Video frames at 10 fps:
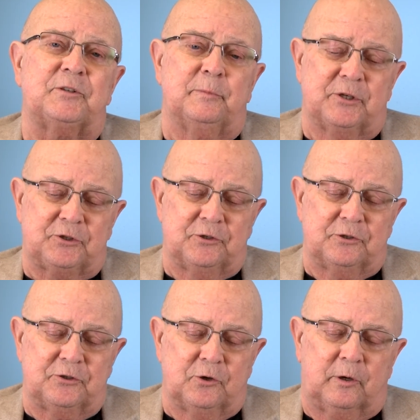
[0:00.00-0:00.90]

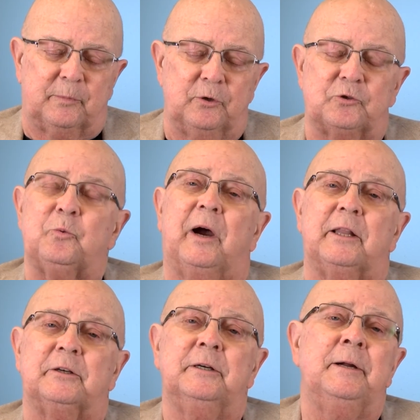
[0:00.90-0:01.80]
commissioners, Norm
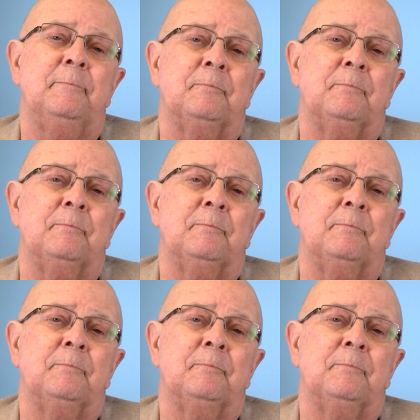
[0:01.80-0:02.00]
Gutzwiler